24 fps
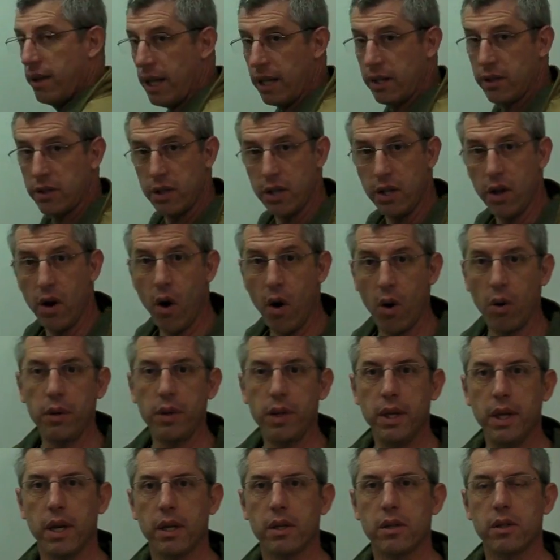that's the
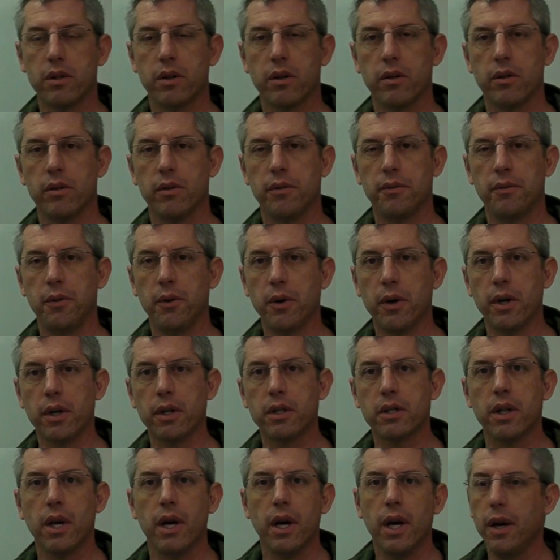only external
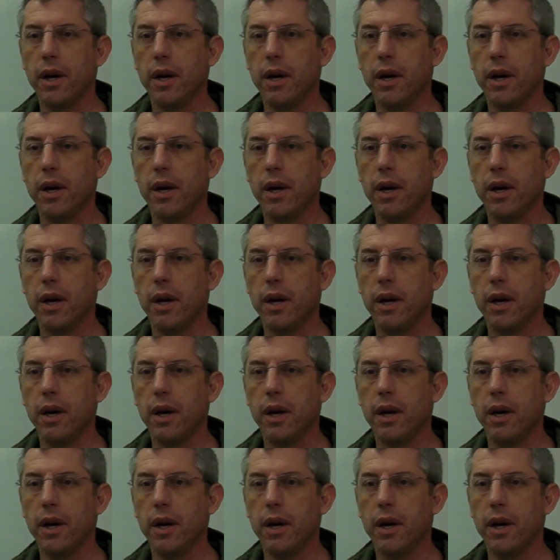force.